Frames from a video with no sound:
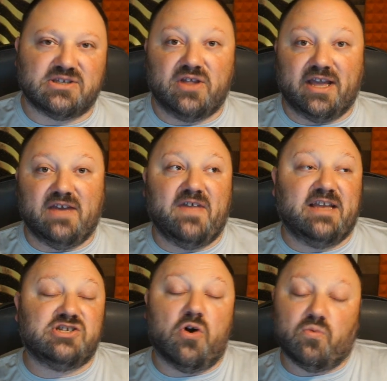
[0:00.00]
So like if they
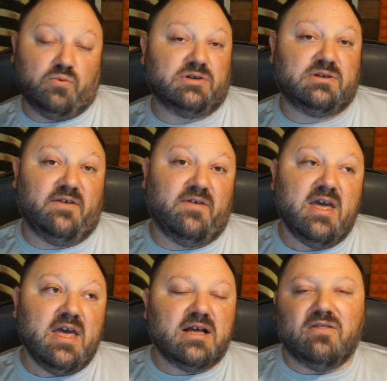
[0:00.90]
don't,
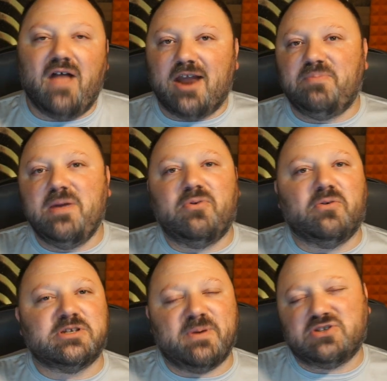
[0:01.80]
a lot of
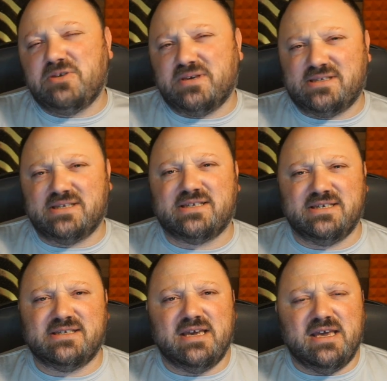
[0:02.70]
people, especially
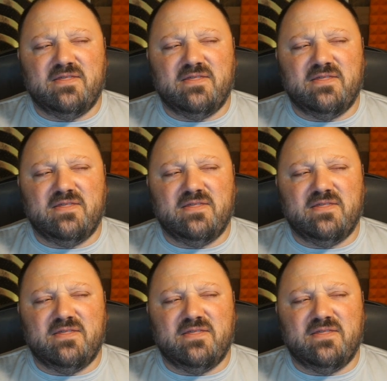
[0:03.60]
businesses,